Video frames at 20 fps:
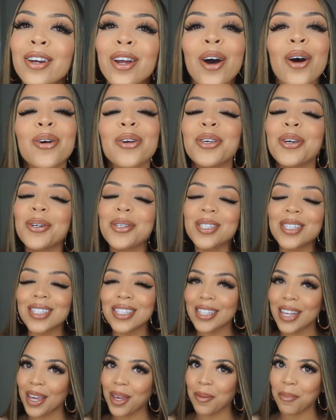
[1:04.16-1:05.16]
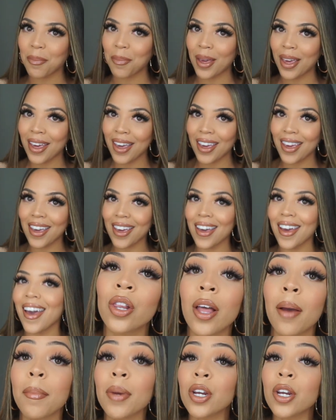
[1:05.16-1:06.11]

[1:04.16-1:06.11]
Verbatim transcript: know. You see me. Let